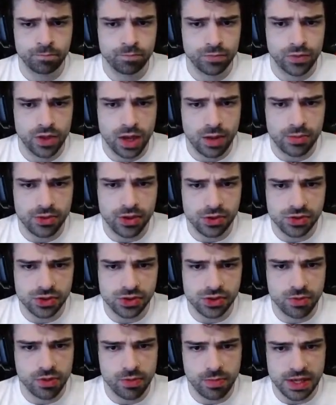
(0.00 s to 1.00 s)
those are
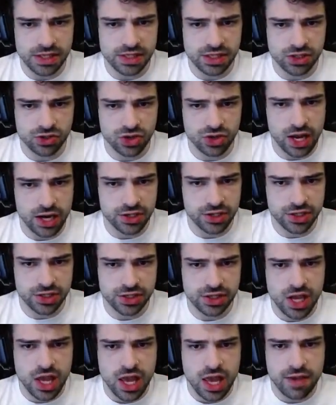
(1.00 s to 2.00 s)
some of the basic strategies.
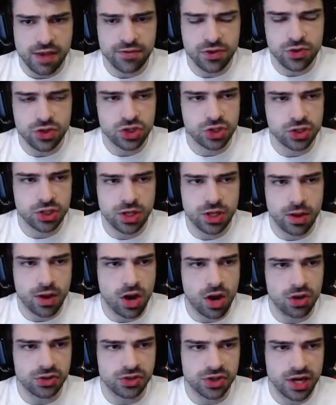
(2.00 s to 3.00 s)
If you just
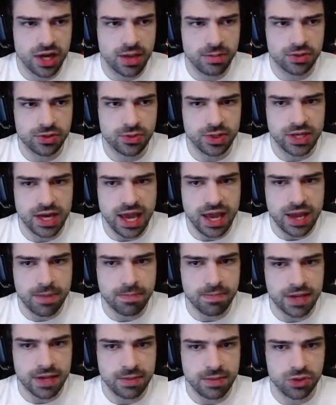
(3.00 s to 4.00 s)
alternate between A and
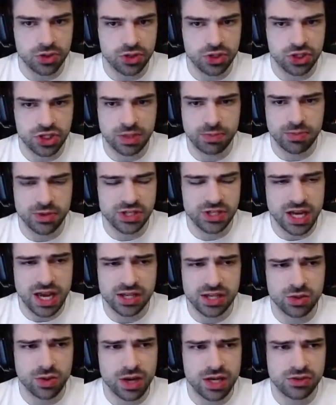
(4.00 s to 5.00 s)
B, push A
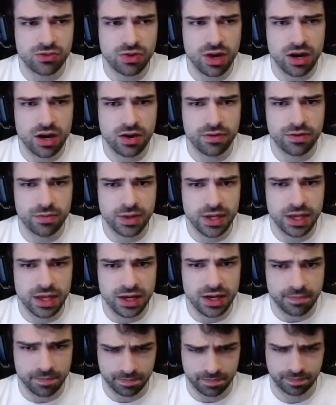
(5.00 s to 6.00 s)
twice right off the
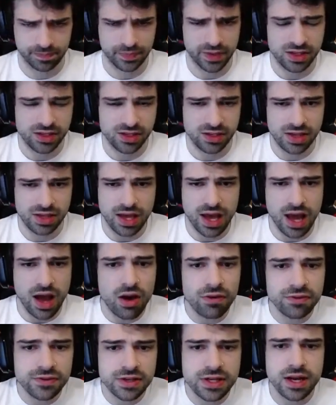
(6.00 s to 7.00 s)
beginning.
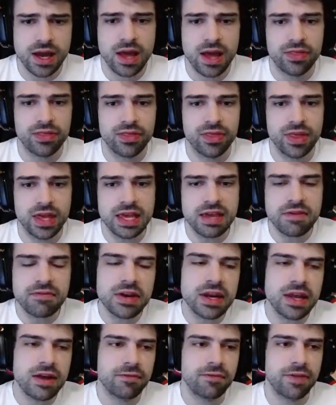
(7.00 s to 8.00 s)
Often,
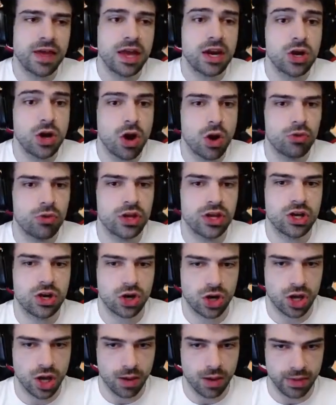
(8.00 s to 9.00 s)
even if they know that you're
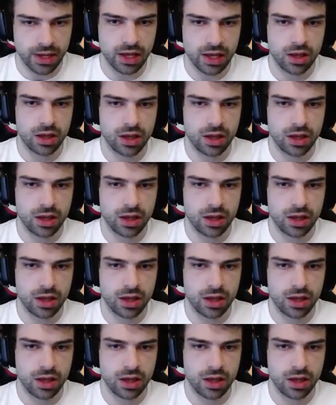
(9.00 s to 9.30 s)
coming,